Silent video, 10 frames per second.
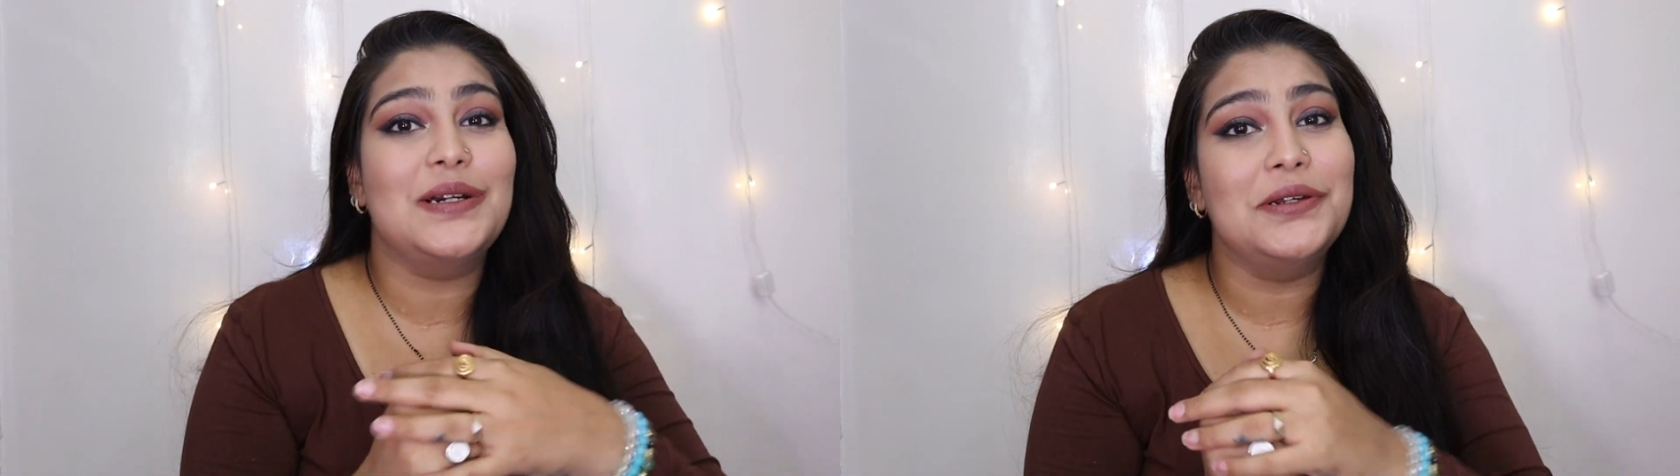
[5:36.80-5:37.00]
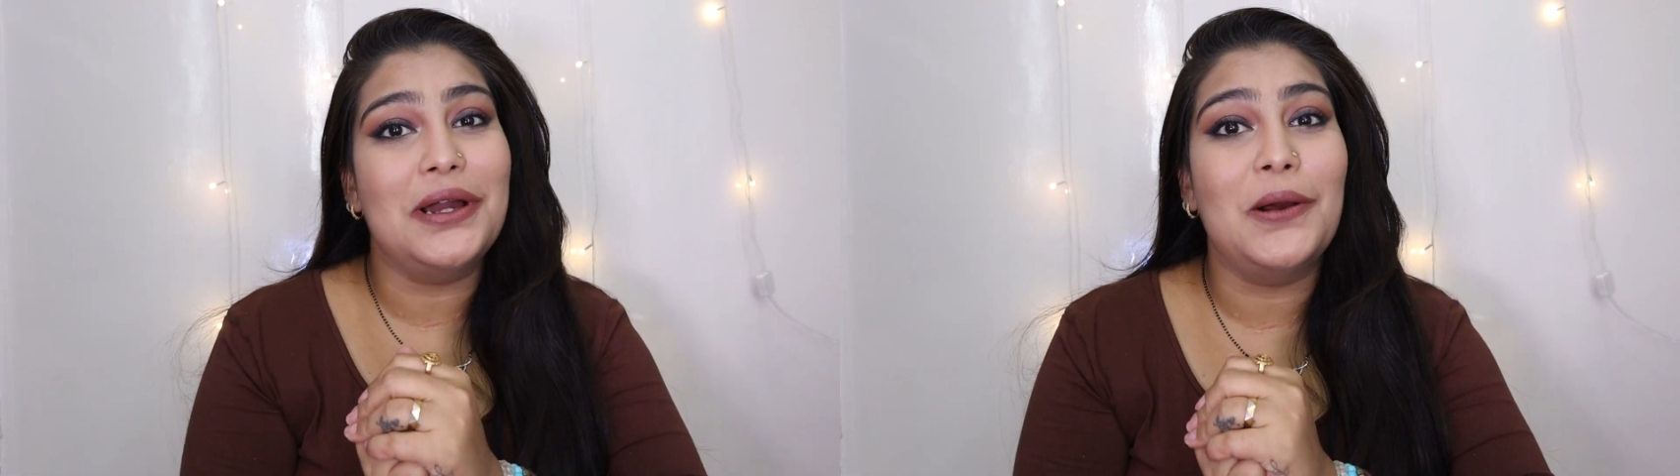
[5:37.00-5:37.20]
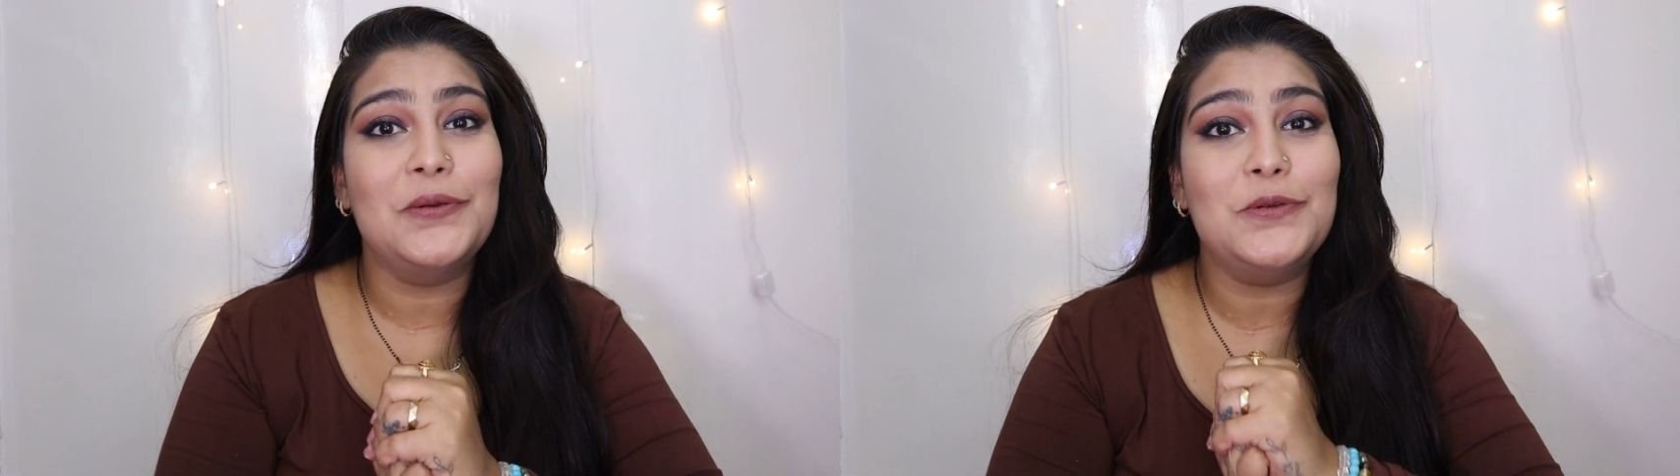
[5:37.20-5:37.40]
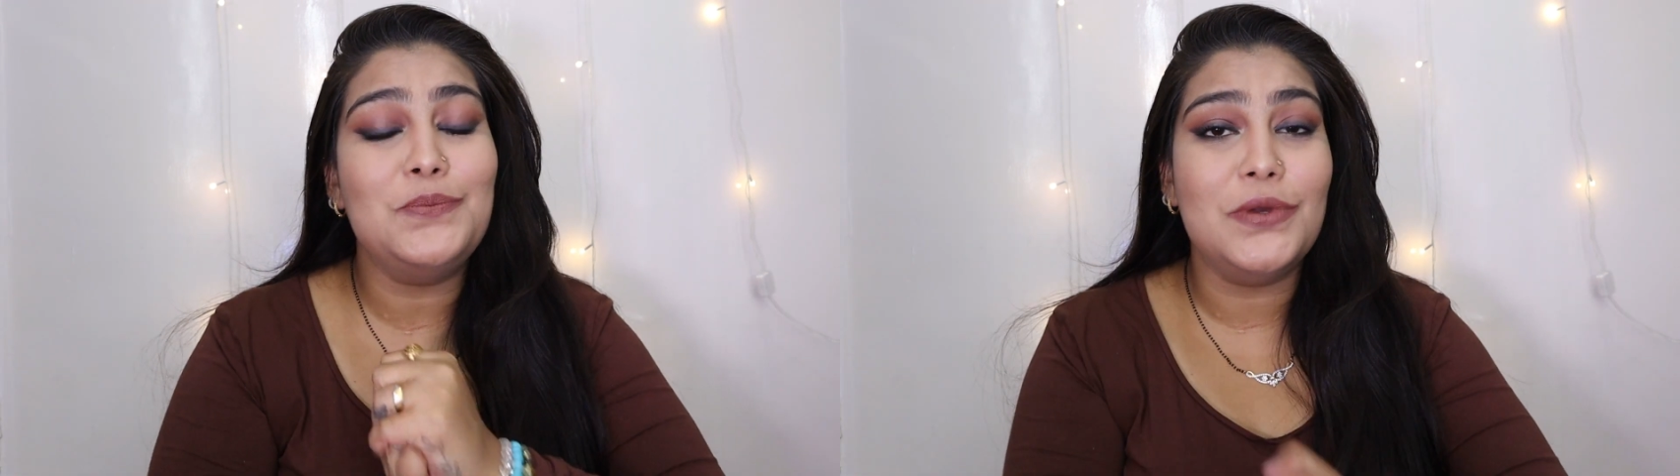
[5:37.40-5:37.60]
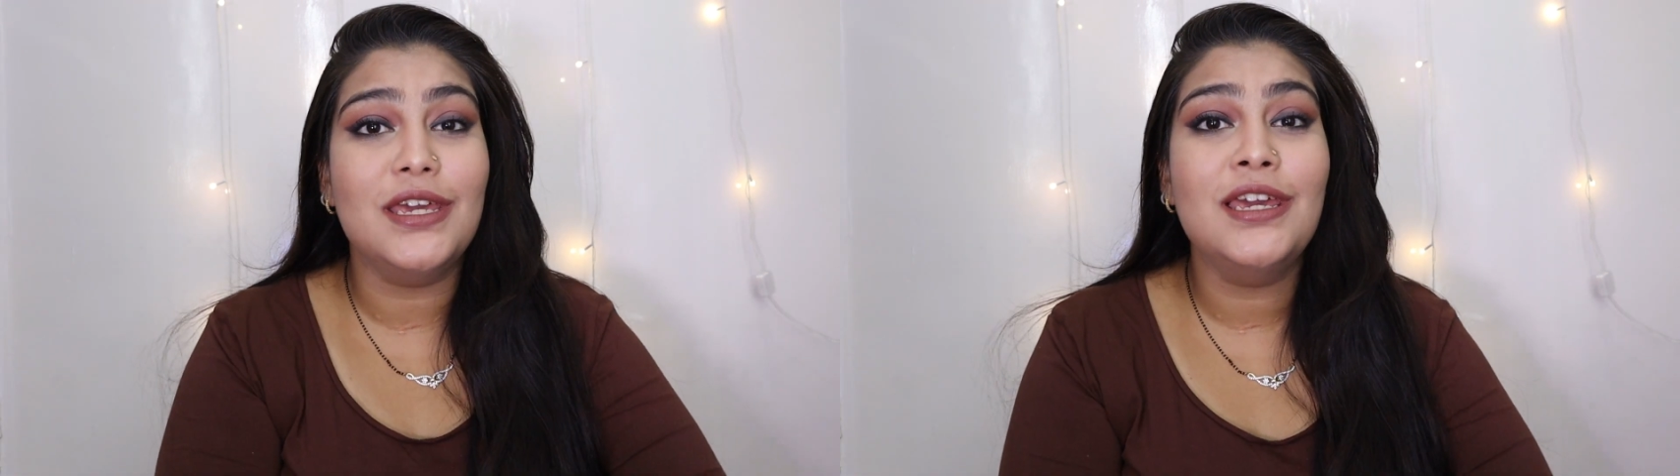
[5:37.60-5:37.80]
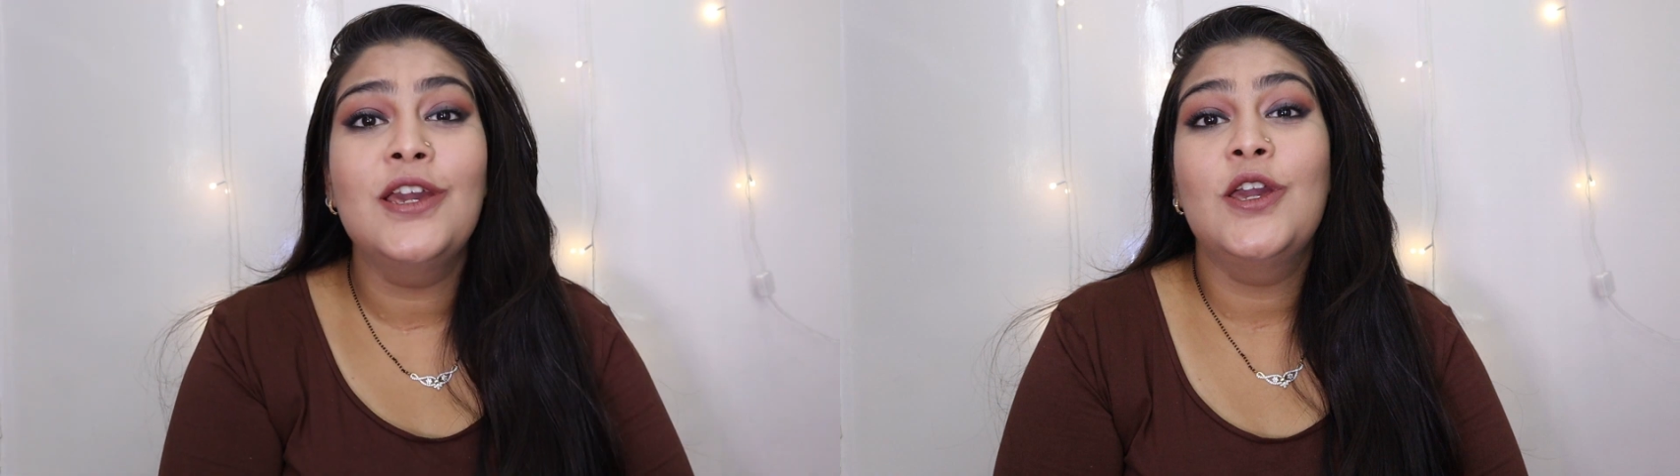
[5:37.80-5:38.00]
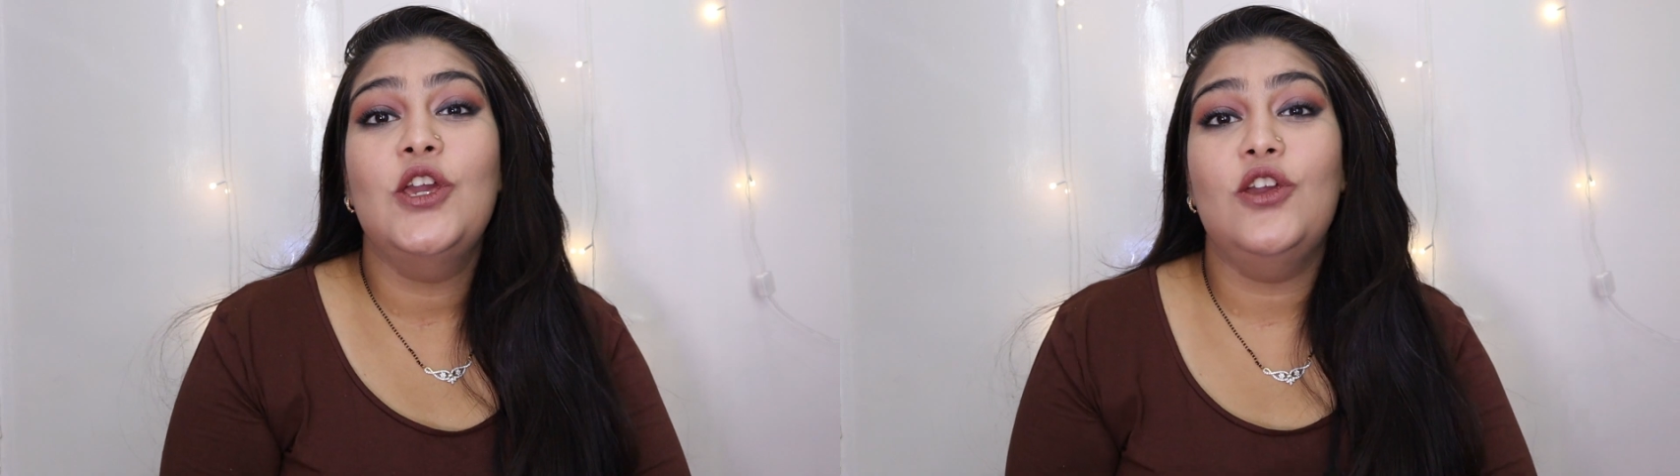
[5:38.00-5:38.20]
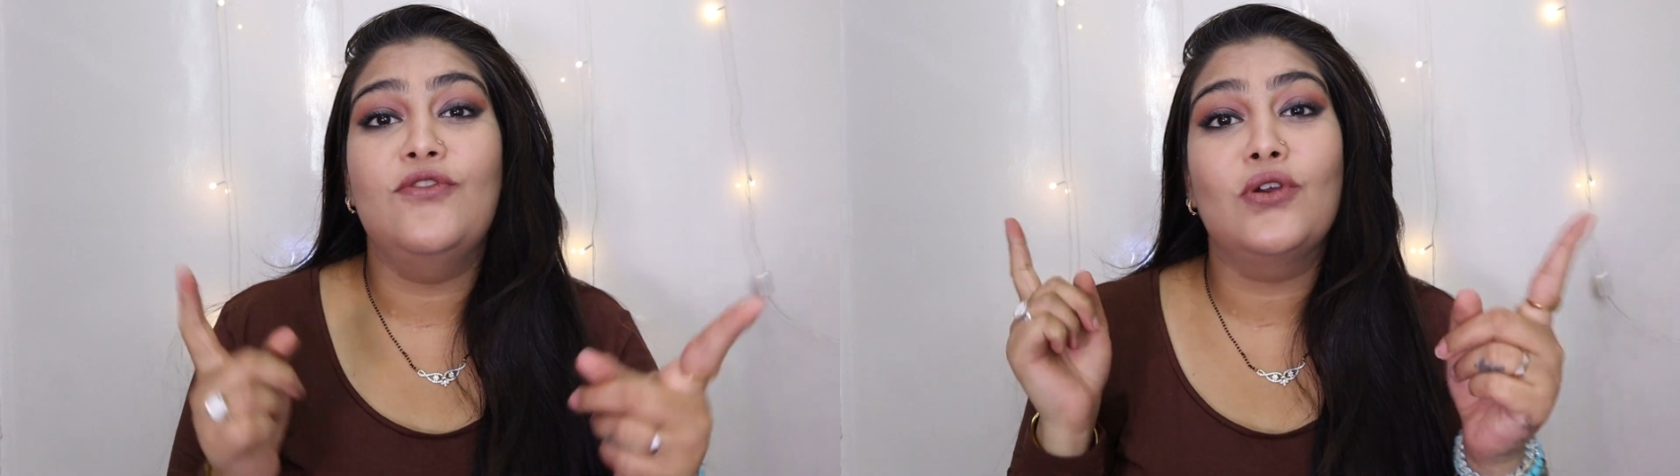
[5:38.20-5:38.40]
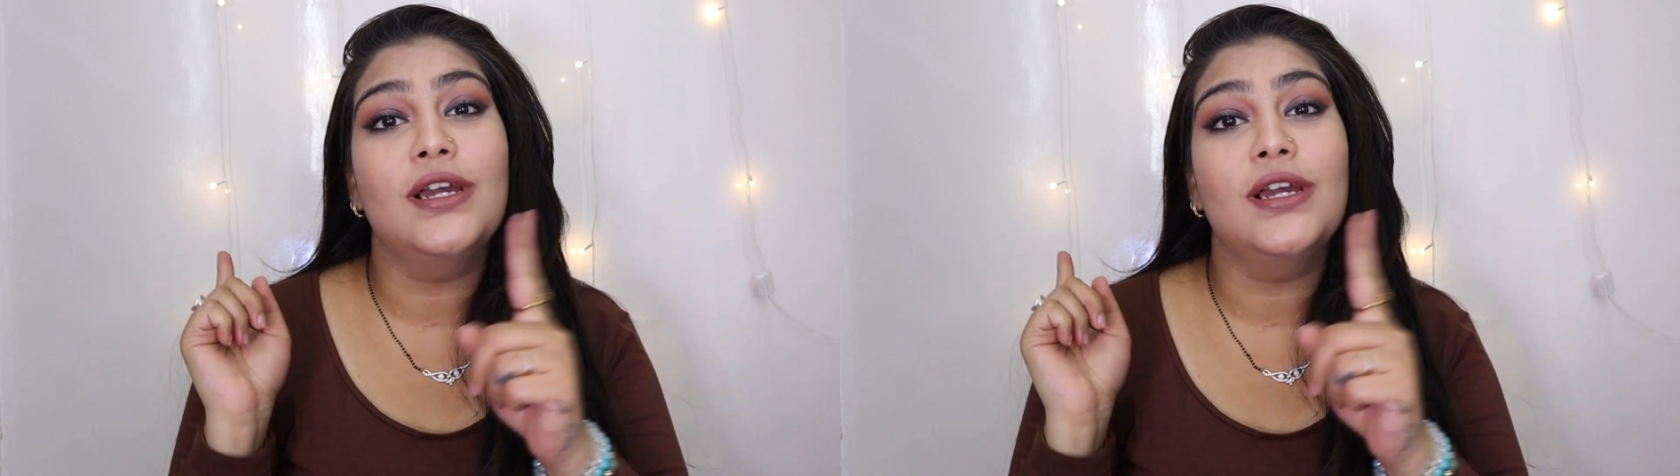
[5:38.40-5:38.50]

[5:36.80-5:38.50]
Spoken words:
turned out to be. If you